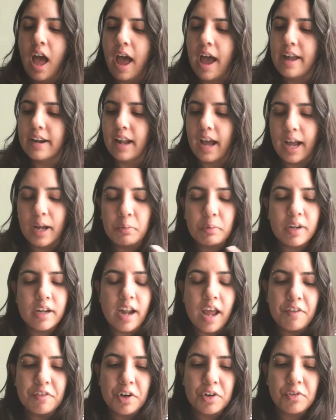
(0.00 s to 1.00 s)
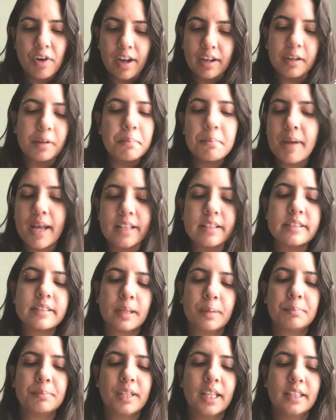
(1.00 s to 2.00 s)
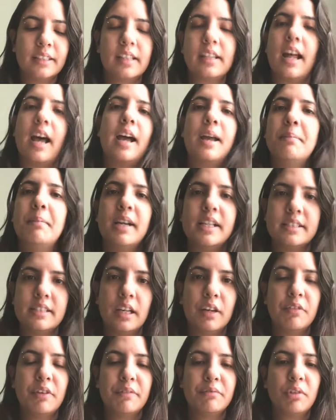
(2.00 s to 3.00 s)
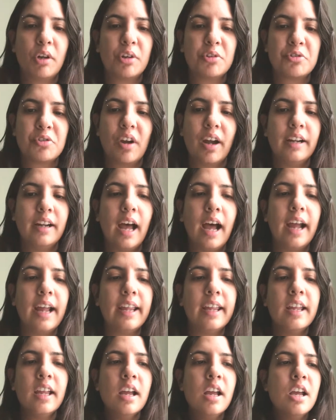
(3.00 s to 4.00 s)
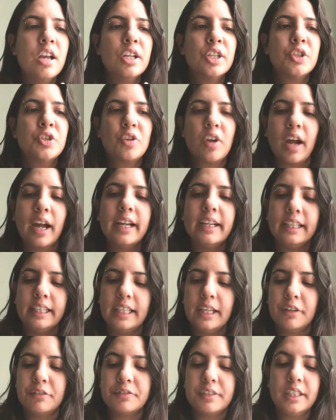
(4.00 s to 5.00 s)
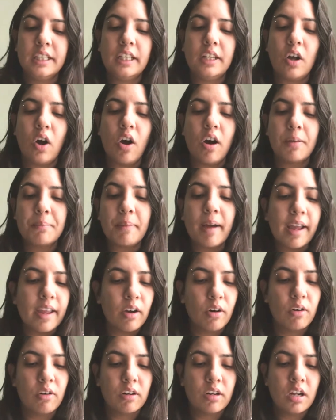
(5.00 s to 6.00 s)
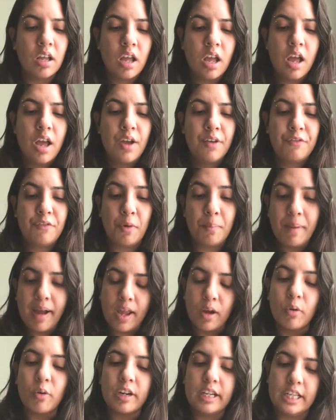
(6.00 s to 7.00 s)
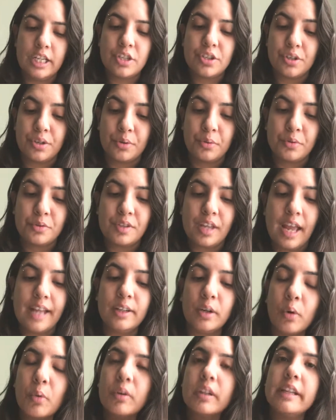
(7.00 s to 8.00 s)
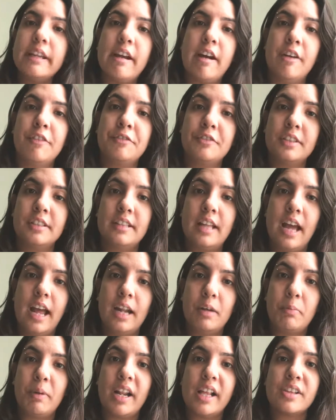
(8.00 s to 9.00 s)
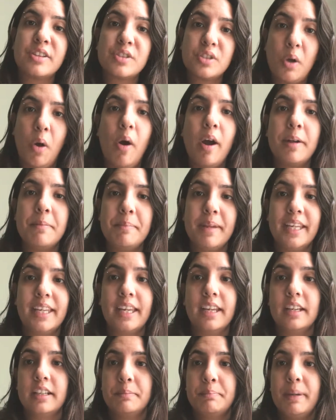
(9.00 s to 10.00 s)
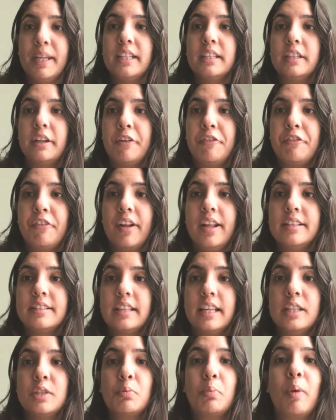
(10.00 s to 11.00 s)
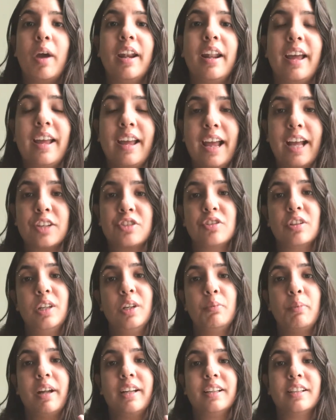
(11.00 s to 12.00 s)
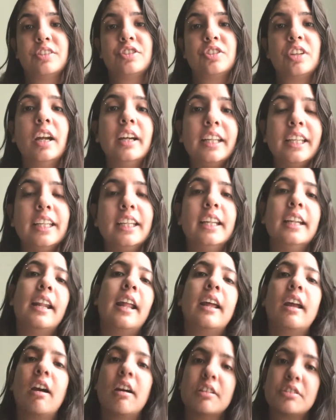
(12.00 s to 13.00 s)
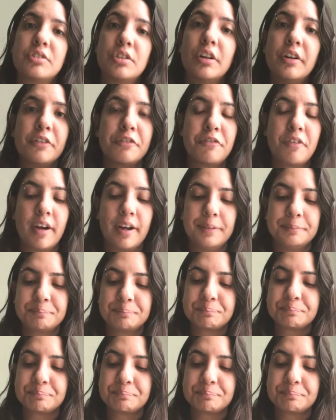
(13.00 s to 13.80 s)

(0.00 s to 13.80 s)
And I would never recommend something that I myself have not tried. I tried EFT on my own for my own issues. And only after that, when I saw it making a big difference, is when I actually went and studied it and got certified.